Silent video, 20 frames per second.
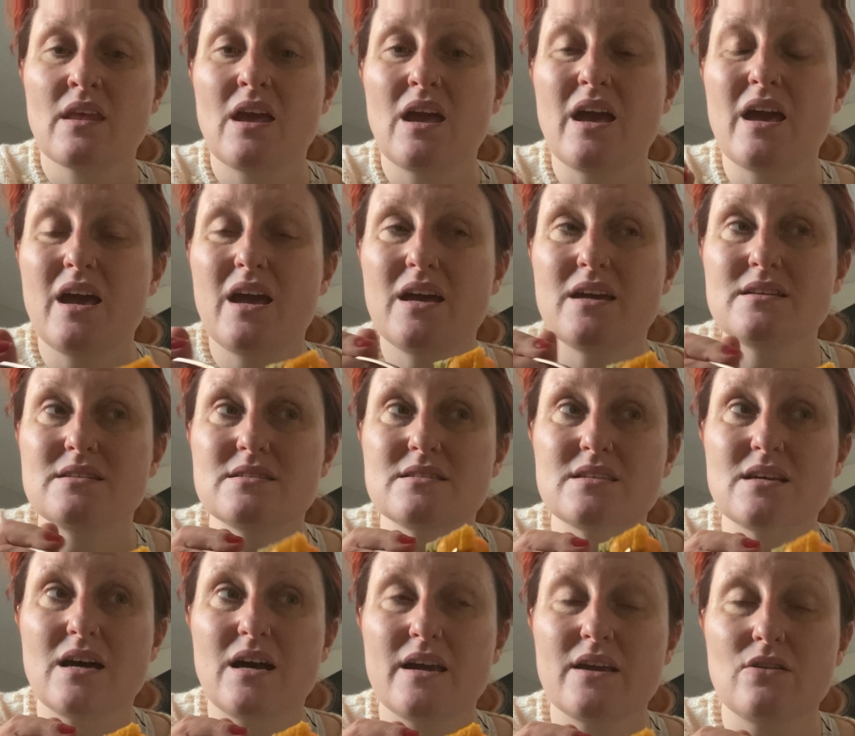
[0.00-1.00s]

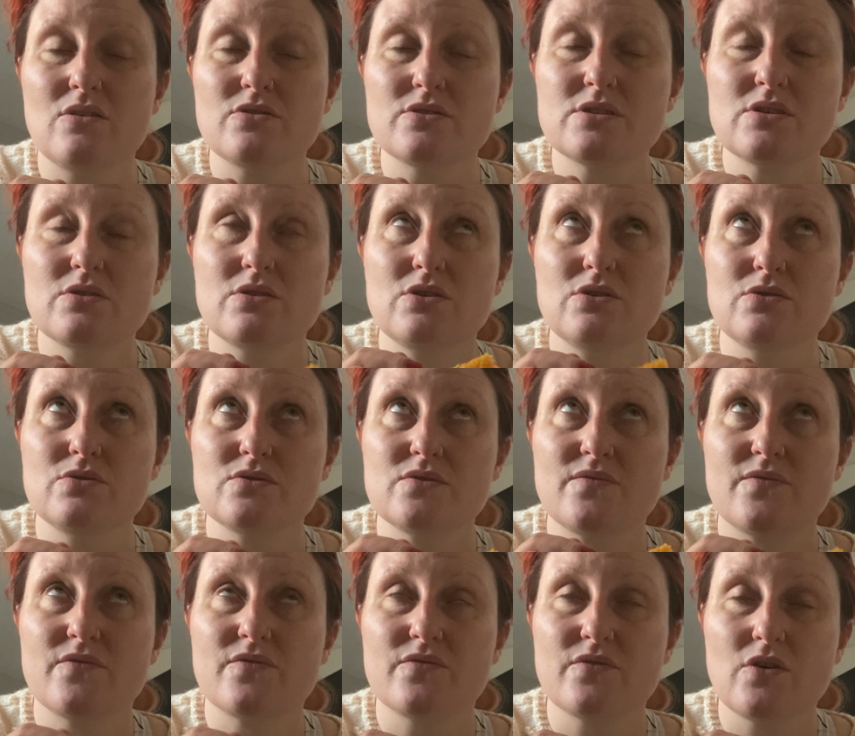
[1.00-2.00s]
And I also use
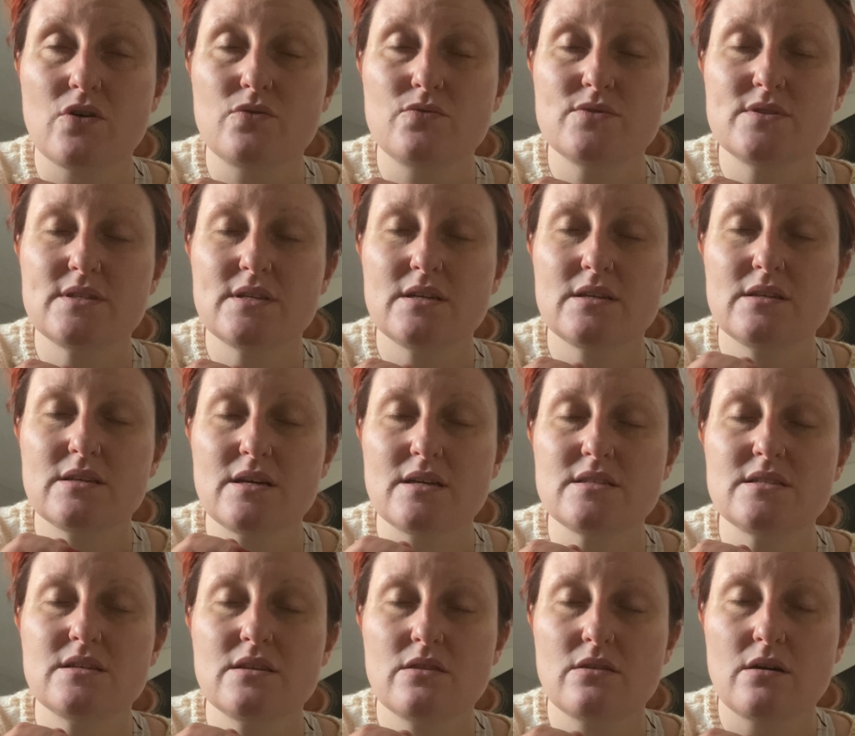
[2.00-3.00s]
I
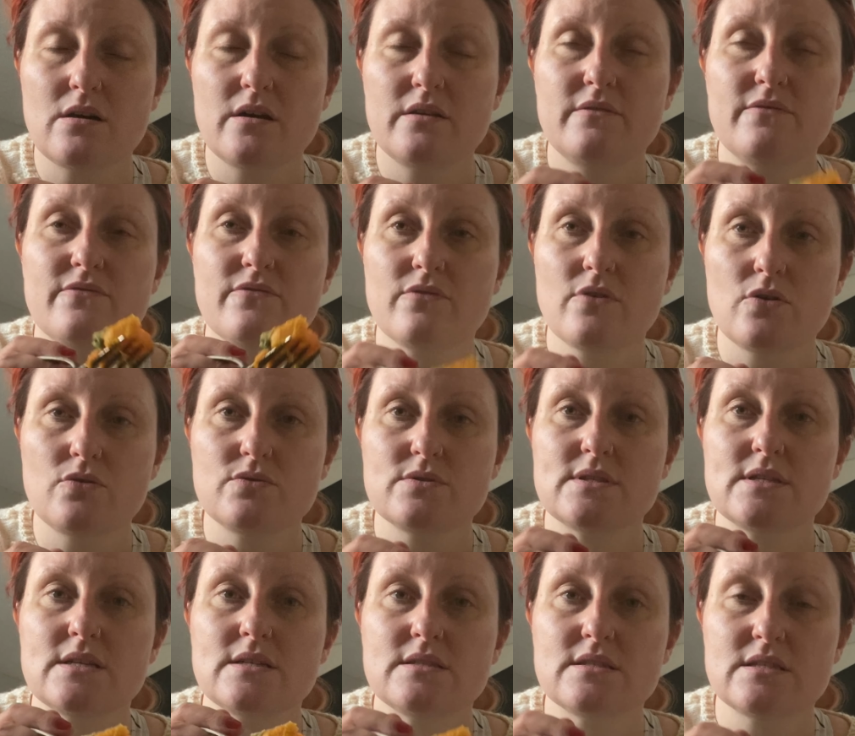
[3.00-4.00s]
de-thawed
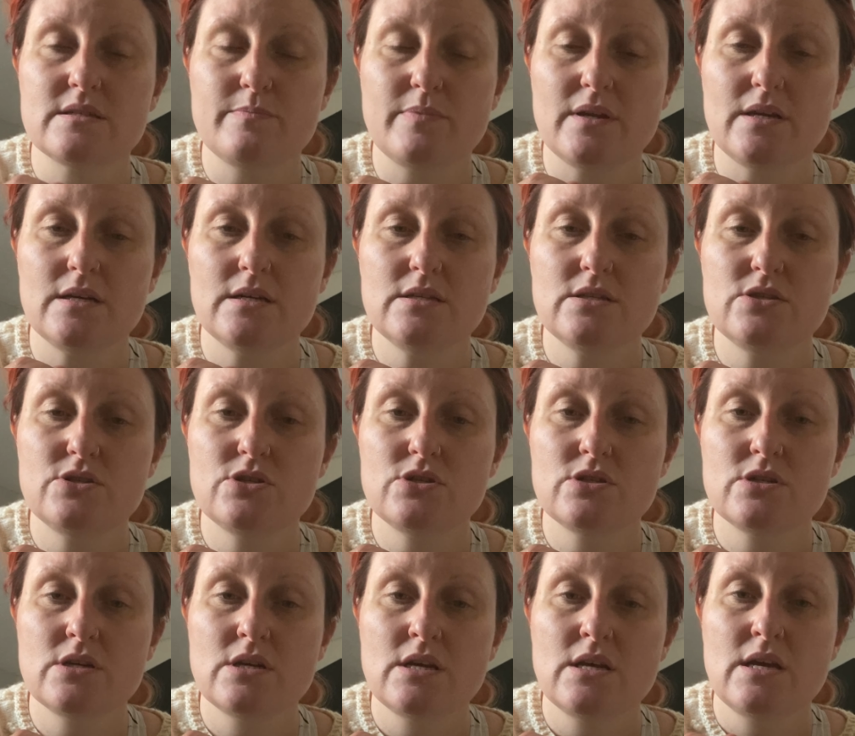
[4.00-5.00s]
frozen spinach.
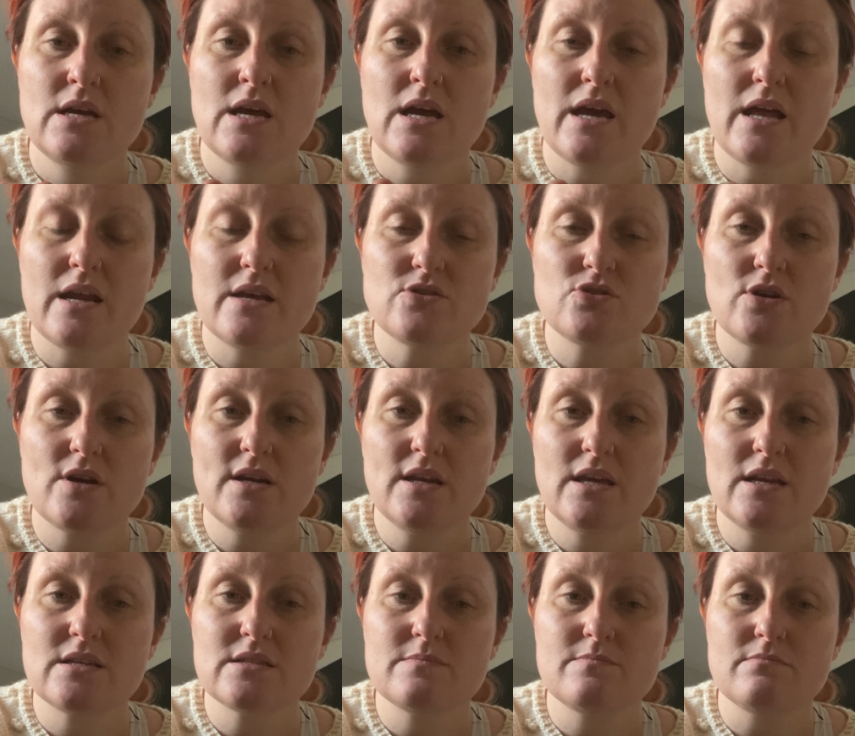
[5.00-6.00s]
And I try to
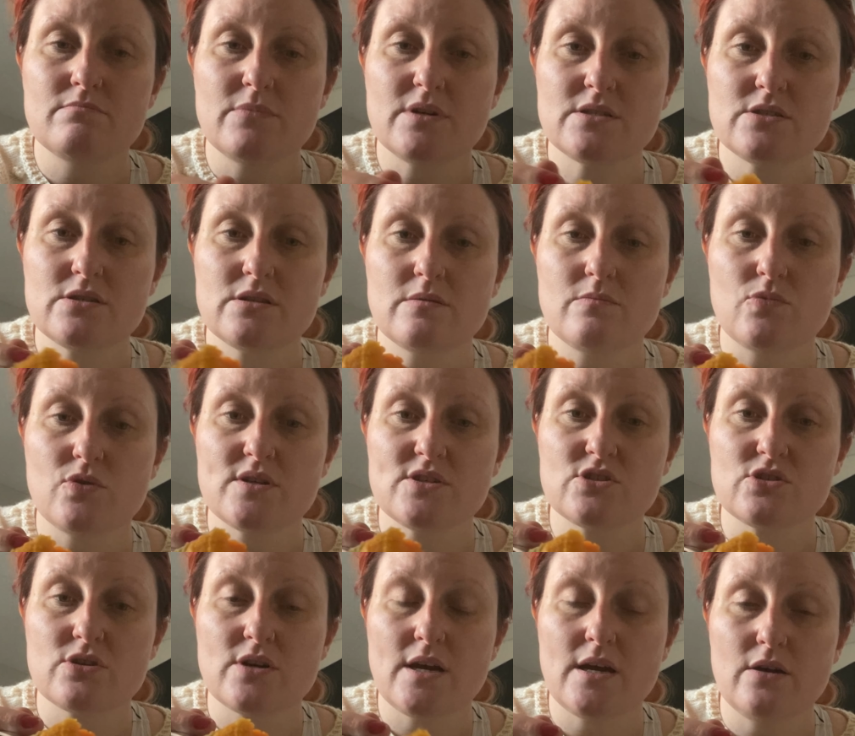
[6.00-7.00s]
get as much of the
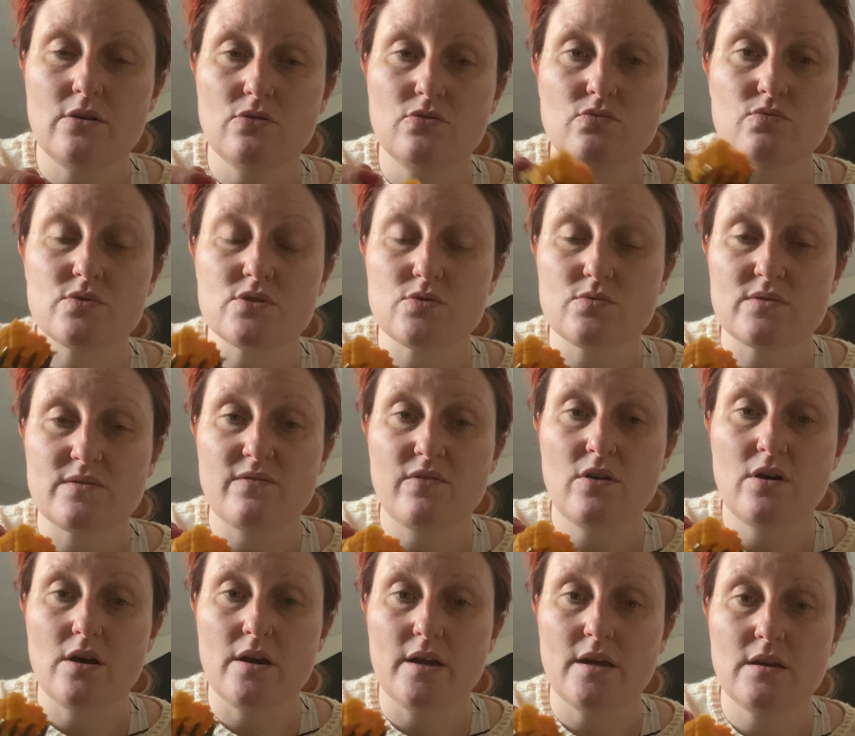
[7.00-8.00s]
moisture out, which was
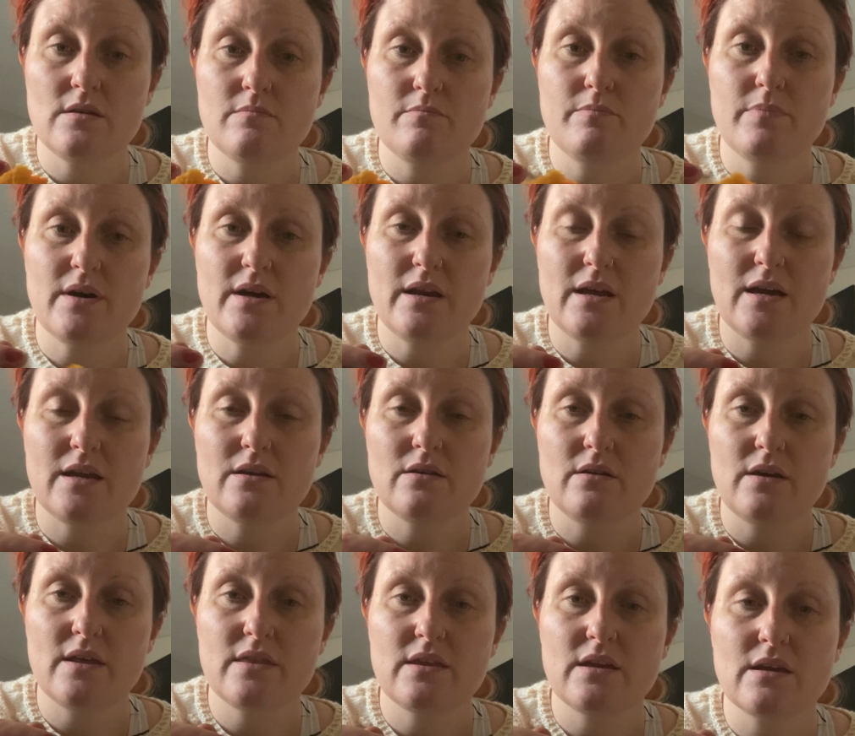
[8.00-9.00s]
fine, but
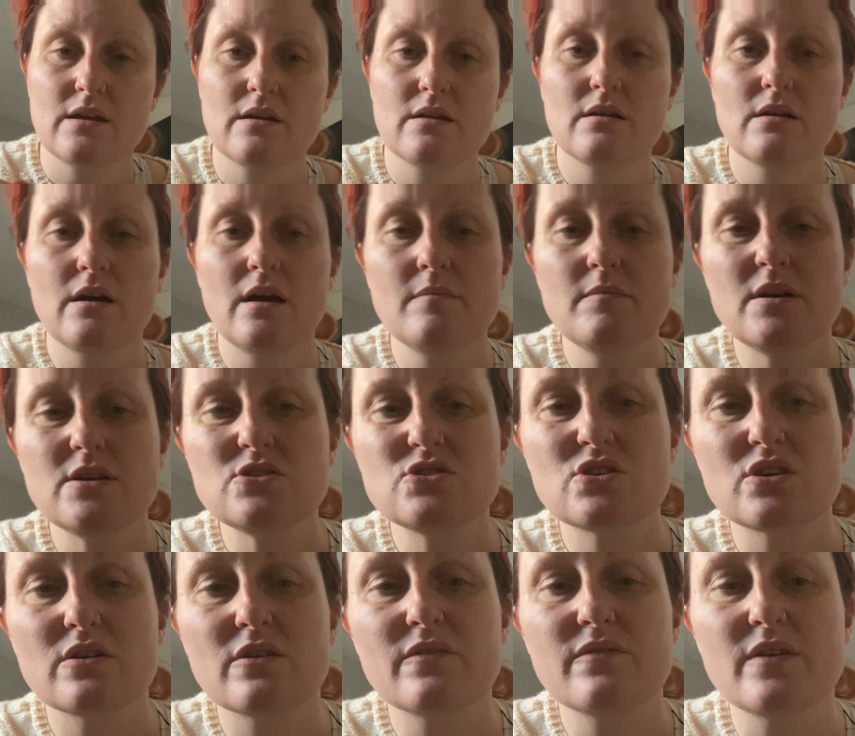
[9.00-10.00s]
I'm not
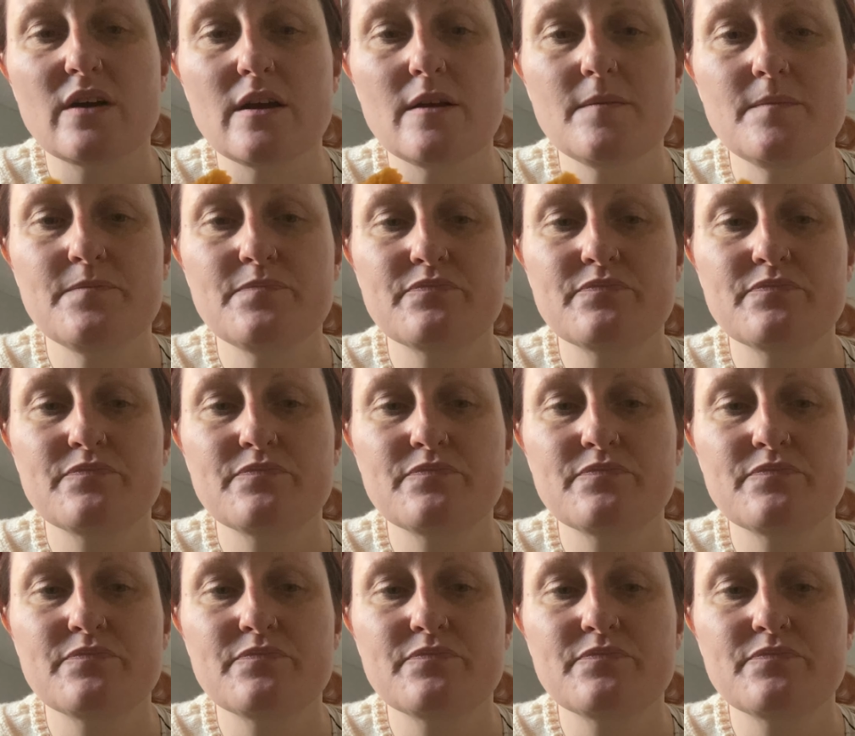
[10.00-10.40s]
sure if I